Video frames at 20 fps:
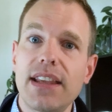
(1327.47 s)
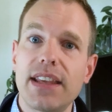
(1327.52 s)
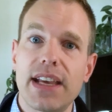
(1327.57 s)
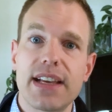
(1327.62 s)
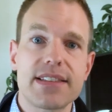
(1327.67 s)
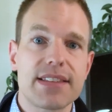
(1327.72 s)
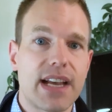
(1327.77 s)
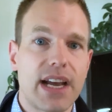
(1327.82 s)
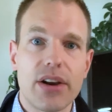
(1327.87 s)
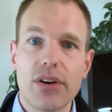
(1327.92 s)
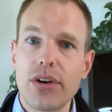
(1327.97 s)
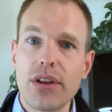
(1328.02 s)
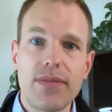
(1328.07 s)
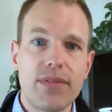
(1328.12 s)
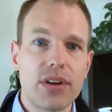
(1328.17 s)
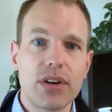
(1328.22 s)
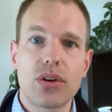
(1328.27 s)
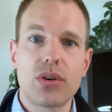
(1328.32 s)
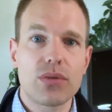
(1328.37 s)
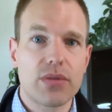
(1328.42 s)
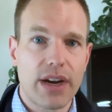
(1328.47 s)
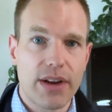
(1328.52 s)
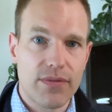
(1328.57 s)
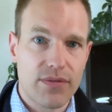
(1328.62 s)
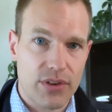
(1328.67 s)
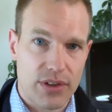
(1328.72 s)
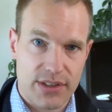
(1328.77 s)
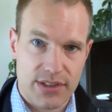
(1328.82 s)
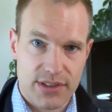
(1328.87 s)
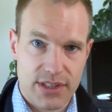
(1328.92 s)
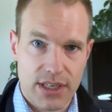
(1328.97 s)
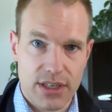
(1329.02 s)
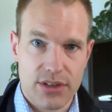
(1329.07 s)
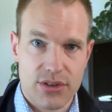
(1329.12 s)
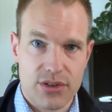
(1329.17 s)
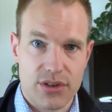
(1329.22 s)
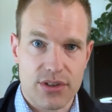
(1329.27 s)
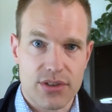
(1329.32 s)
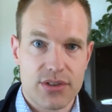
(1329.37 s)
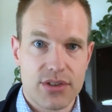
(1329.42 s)
yes, I don't even go right for the
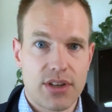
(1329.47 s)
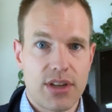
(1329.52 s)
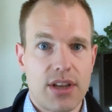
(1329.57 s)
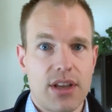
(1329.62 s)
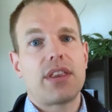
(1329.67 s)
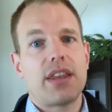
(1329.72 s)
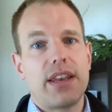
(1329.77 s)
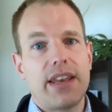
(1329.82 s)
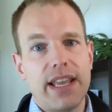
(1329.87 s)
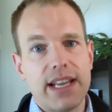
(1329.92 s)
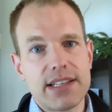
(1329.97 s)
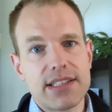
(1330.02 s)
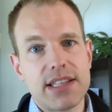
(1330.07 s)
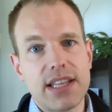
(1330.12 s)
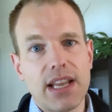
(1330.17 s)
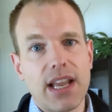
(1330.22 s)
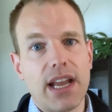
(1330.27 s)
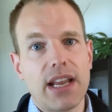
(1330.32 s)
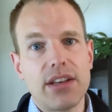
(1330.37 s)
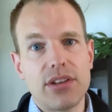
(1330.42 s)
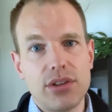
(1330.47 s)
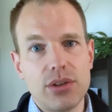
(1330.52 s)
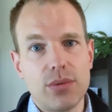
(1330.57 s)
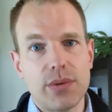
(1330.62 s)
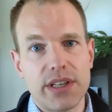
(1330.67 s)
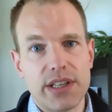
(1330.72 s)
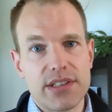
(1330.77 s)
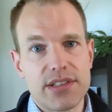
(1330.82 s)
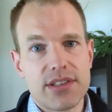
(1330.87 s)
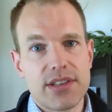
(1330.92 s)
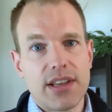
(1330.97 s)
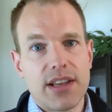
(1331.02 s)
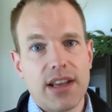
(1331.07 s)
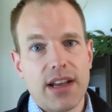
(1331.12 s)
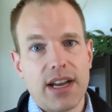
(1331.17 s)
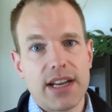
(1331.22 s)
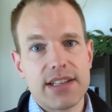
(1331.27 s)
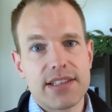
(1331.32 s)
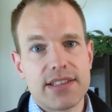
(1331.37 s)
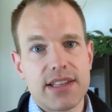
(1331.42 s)
signatures. The next thing I do is
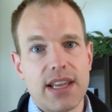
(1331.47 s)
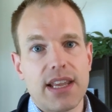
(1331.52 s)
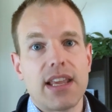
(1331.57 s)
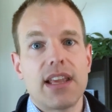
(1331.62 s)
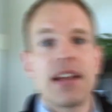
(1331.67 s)
I say,